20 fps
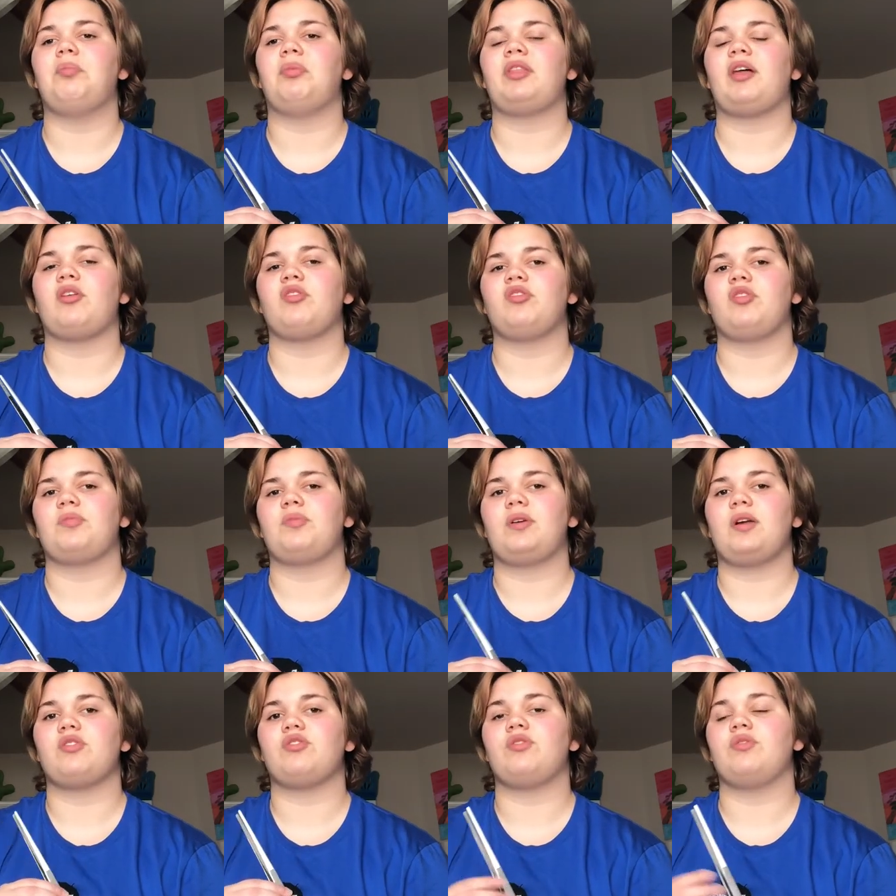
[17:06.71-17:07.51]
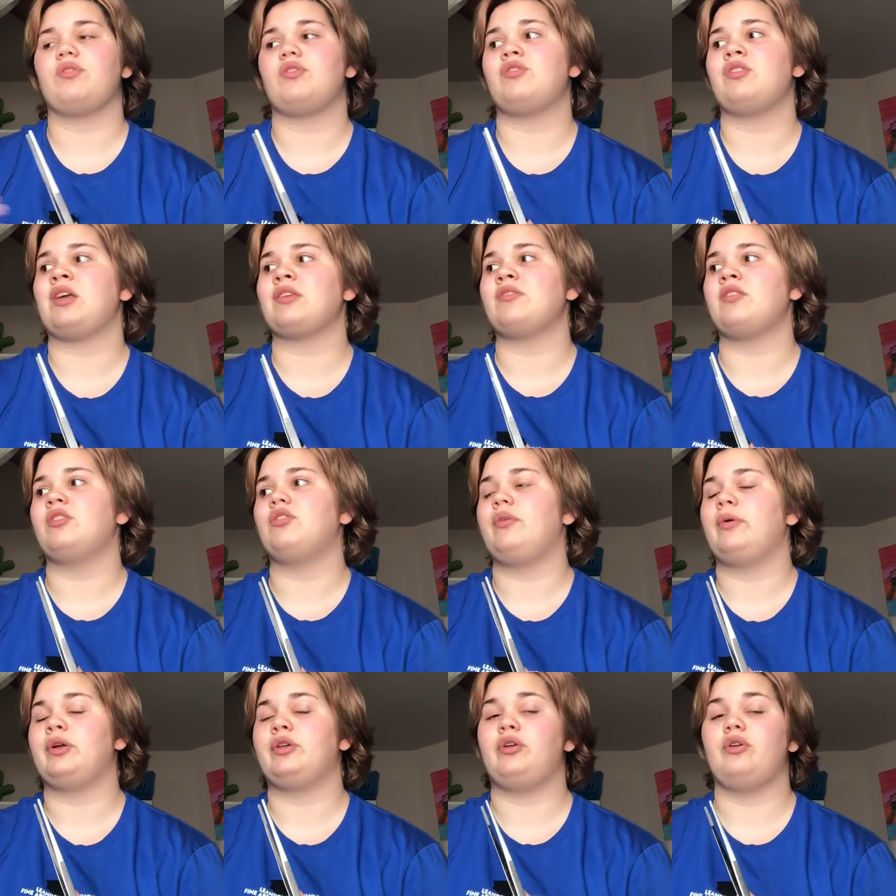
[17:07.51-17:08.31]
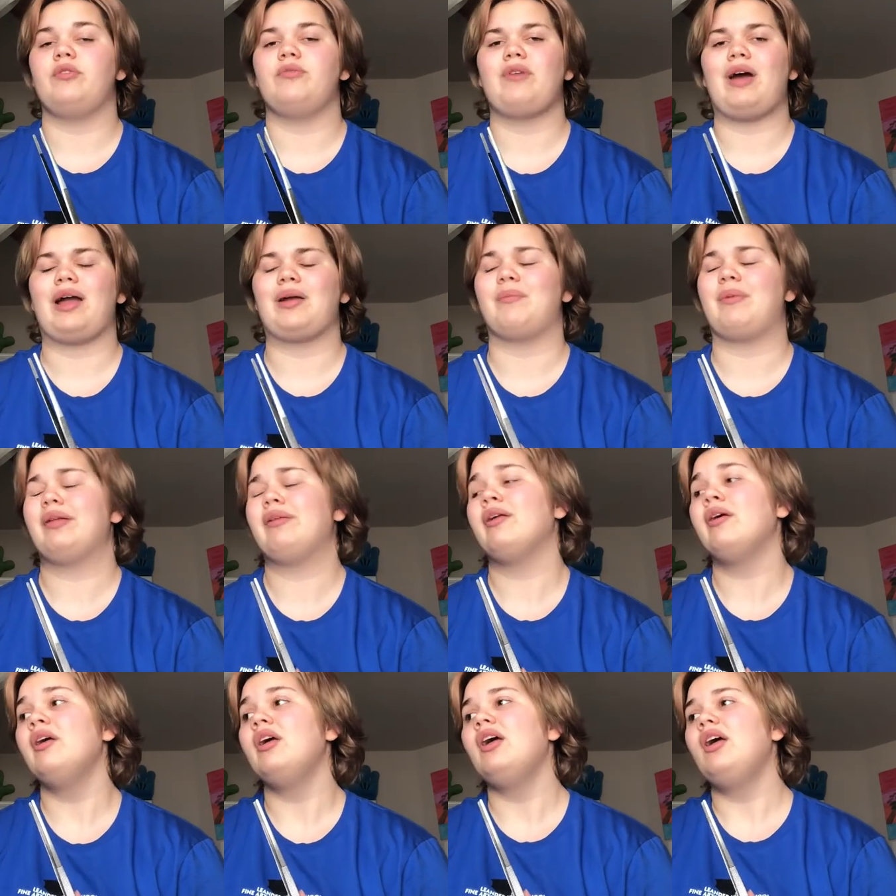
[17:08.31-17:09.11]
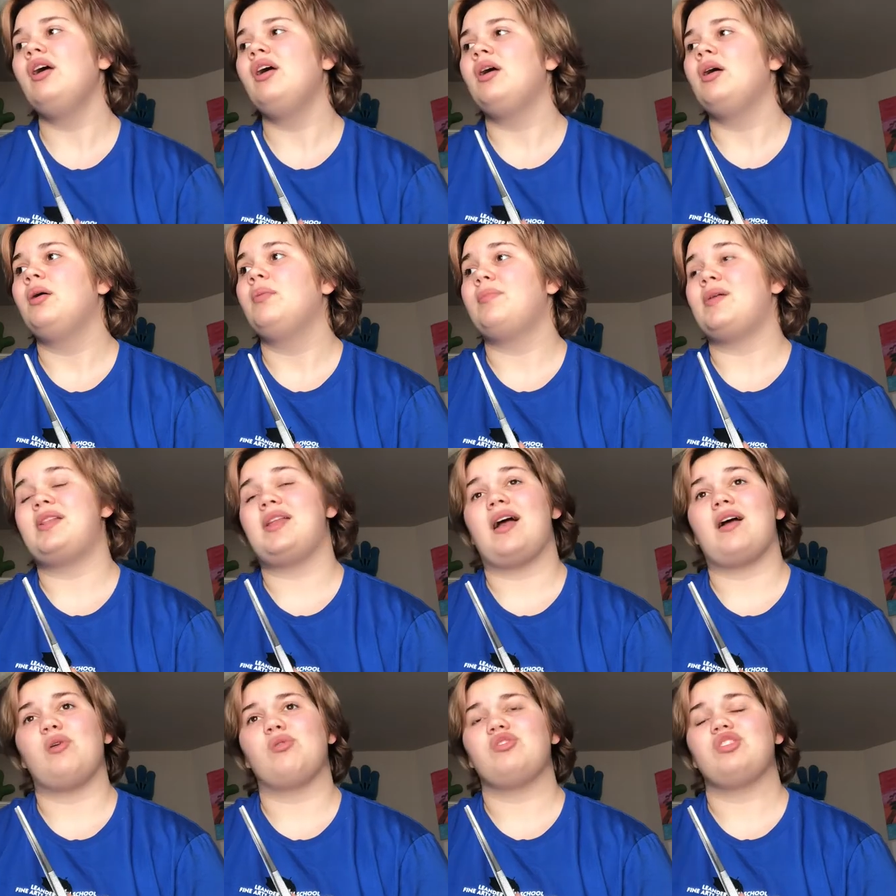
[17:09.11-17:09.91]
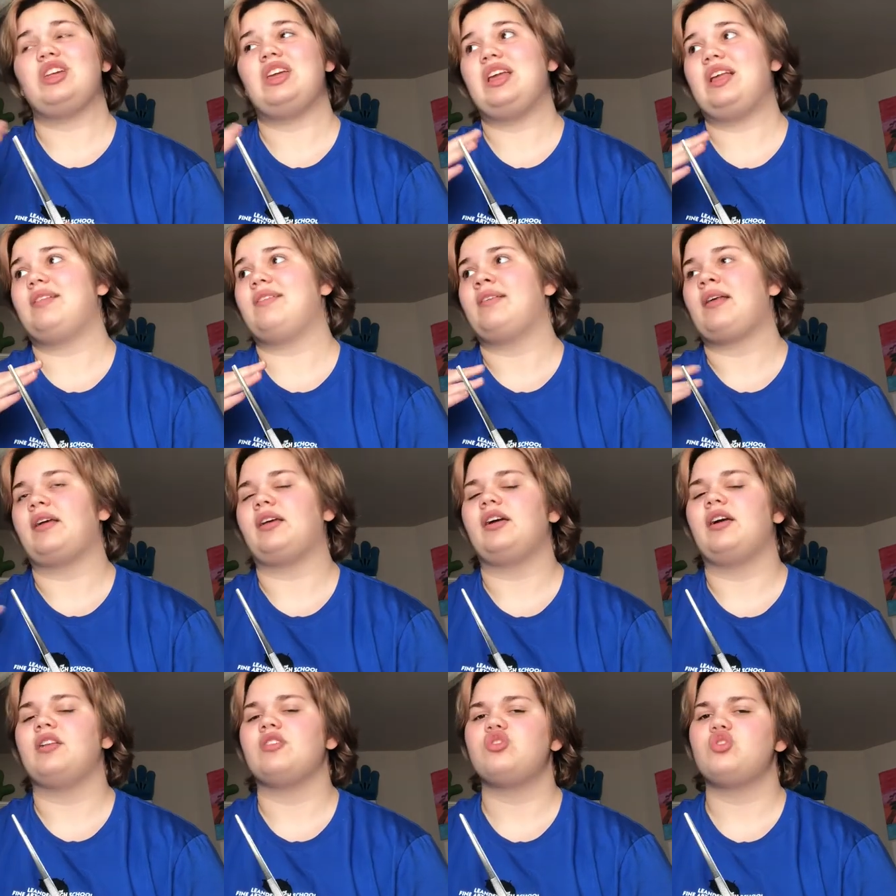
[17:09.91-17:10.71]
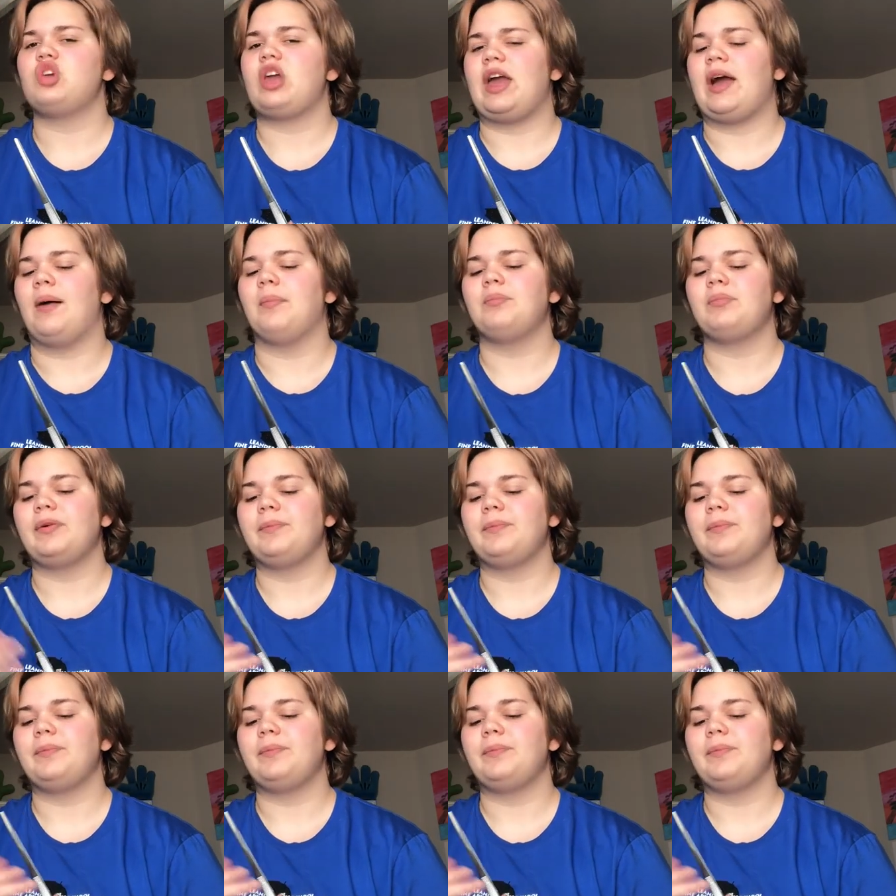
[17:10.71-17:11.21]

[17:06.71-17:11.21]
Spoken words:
but that was just because she was adjusting to her new environment. But now she eats like a champ.